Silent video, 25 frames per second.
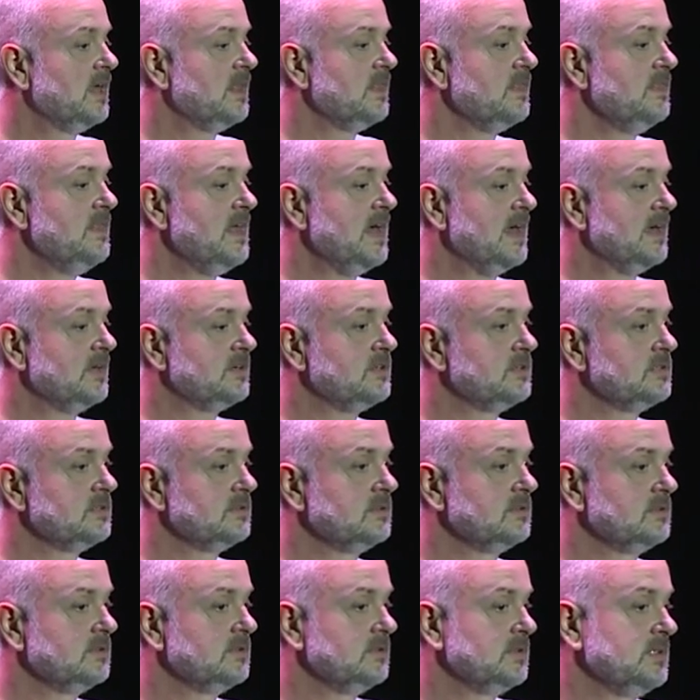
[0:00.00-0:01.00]
that
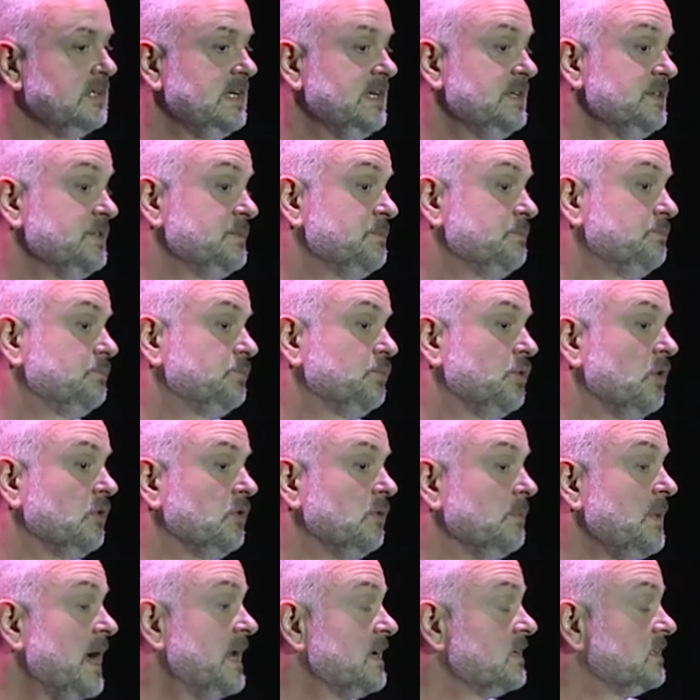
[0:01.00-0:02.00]
is
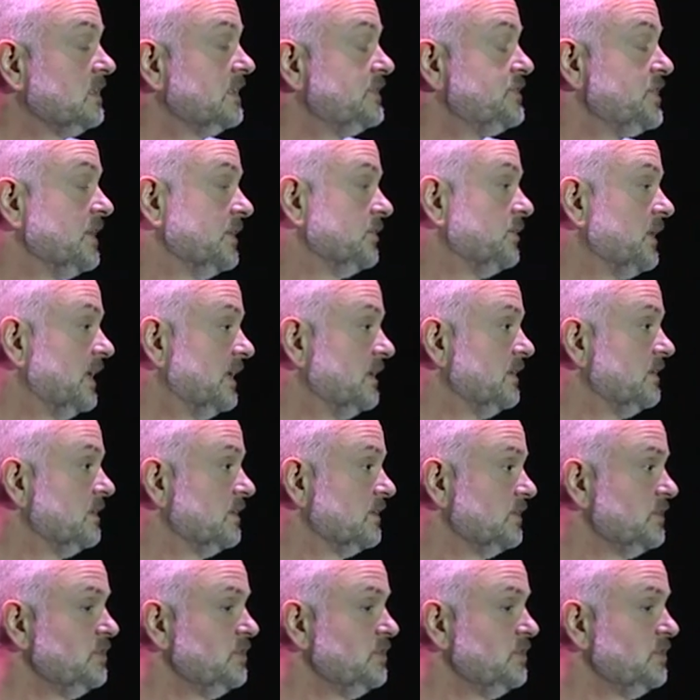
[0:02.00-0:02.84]
programmatically generated,